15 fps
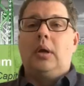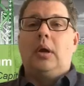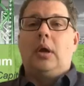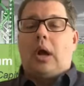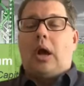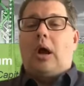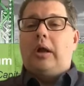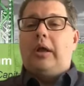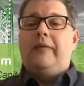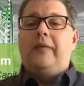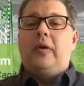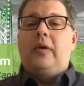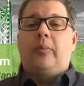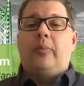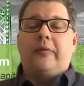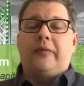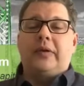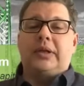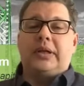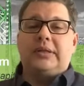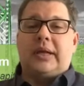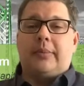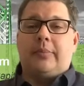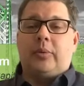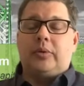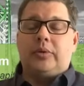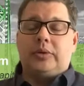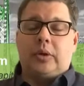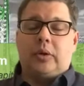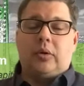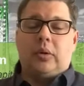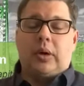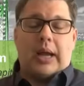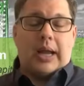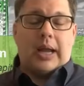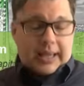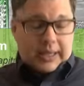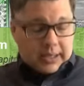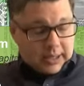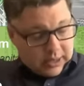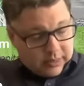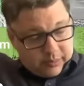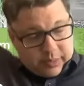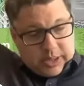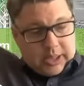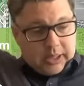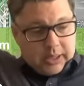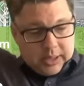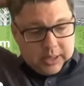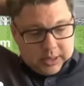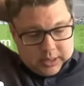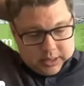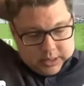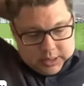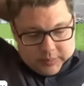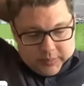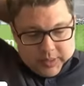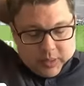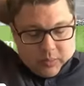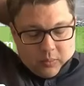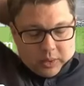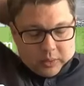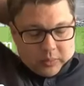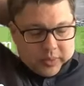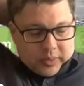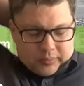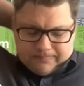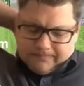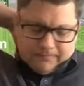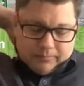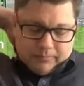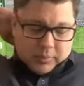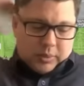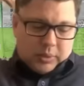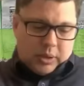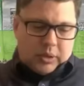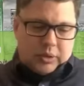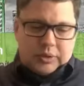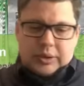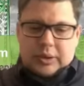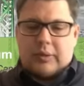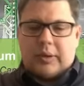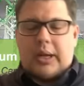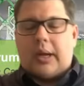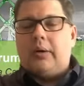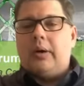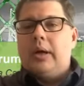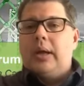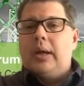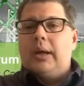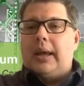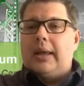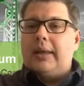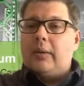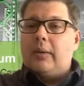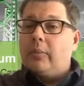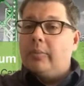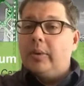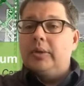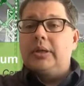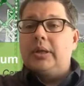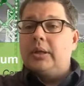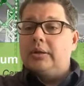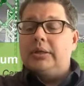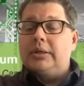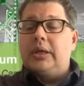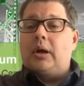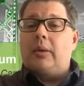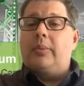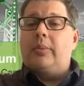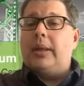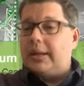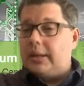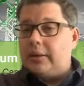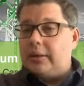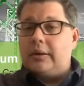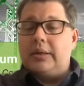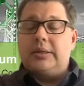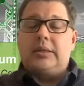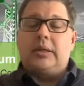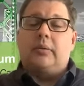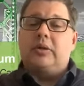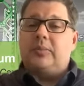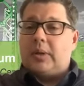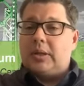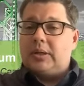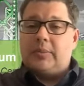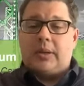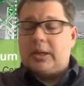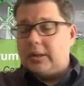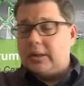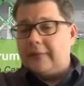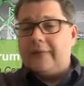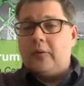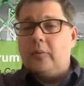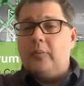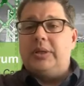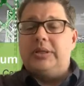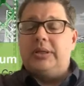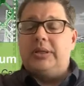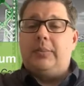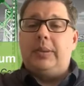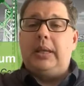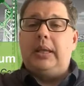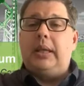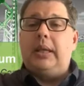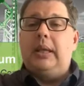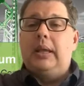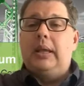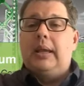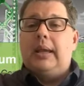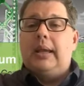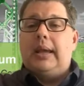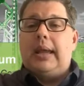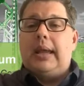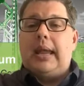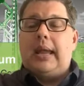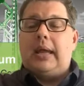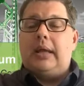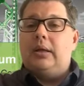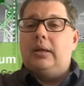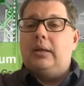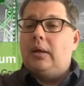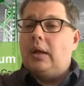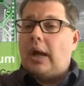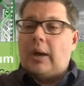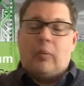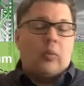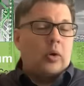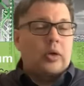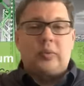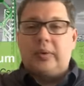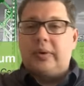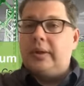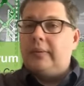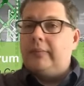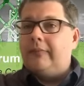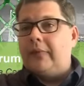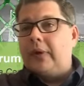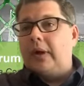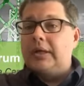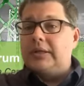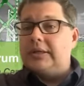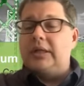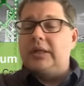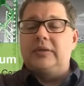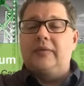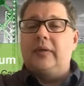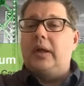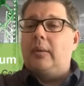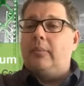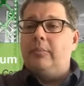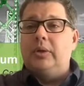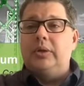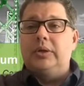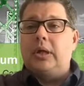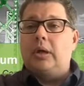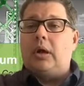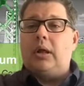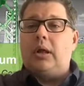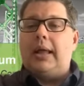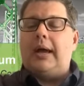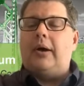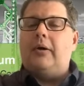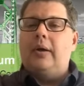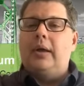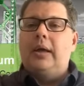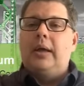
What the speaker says: I'll give you a perfect example. So I had a company that I worked with years ago now, and they were building their DR plan and their incident response plan and their full BCP. And I worked with them very extensively on building it all out.